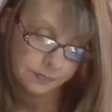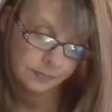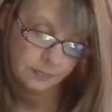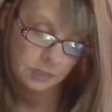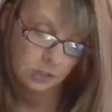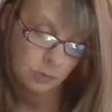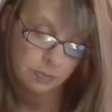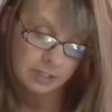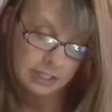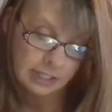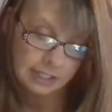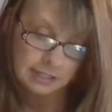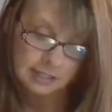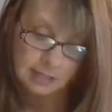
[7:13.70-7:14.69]
you'll be
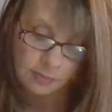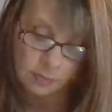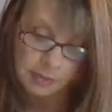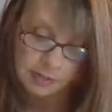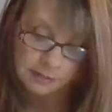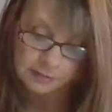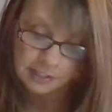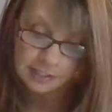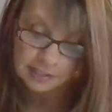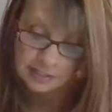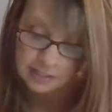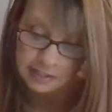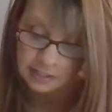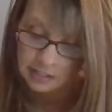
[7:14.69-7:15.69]
getting some
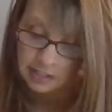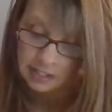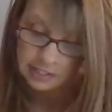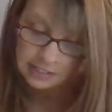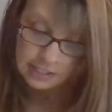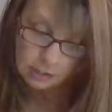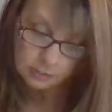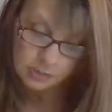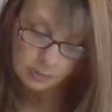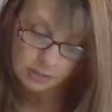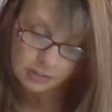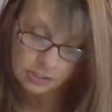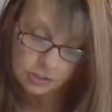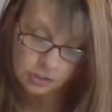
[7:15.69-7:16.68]
epiphanies. Tell me
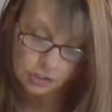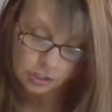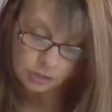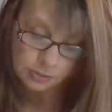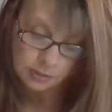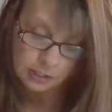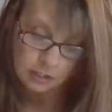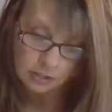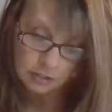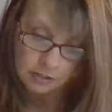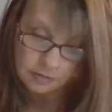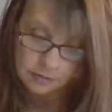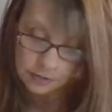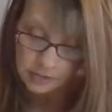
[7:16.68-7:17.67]
about the Judgment card
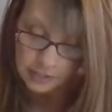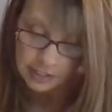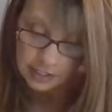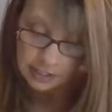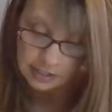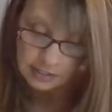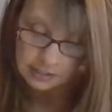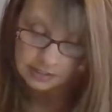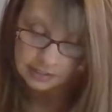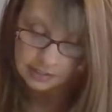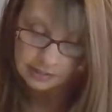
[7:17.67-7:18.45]
for singles.